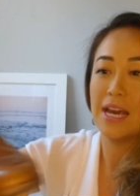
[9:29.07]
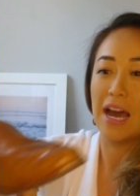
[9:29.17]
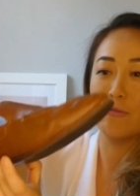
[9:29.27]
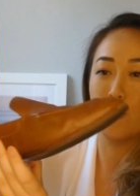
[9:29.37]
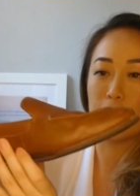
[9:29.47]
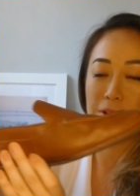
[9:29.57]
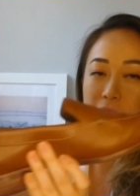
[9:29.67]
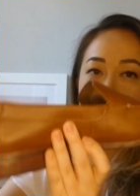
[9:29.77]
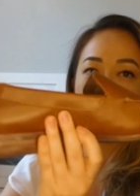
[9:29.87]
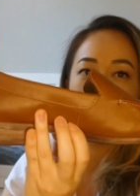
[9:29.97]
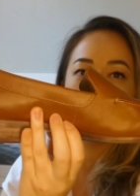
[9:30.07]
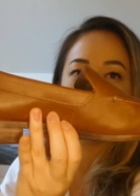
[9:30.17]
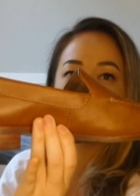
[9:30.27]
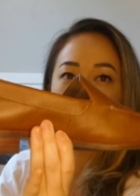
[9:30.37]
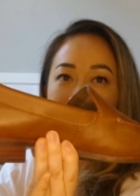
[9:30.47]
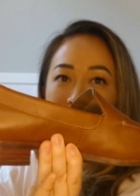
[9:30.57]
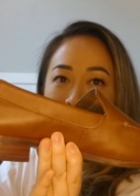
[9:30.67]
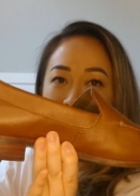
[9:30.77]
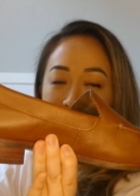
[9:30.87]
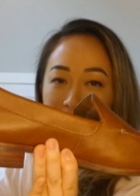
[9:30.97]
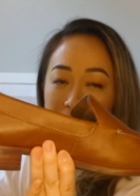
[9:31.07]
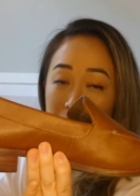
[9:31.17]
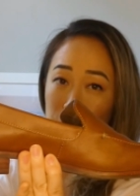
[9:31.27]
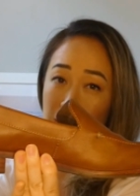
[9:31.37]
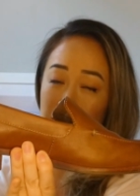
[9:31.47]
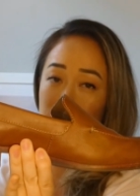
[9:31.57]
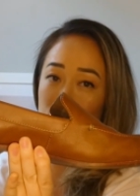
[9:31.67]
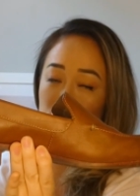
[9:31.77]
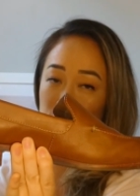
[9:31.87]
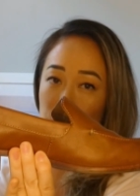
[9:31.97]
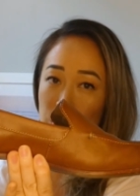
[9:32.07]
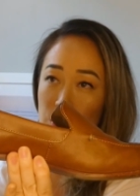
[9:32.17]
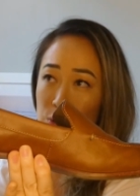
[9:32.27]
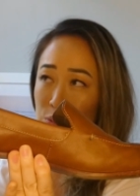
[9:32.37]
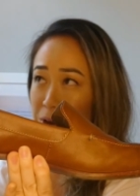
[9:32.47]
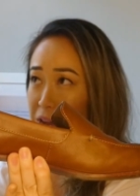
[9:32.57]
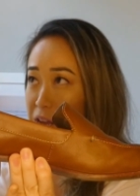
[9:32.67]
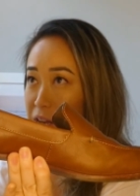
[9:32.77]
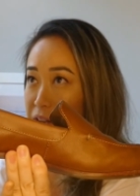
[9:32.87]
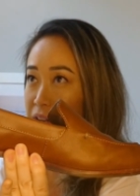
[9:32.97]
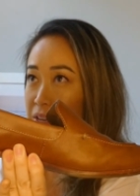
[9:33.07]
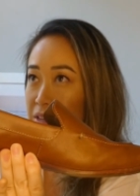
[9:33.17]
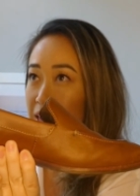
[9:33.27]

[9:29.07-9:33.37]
I've worn them everywhere in every kind of weather, snow, rain,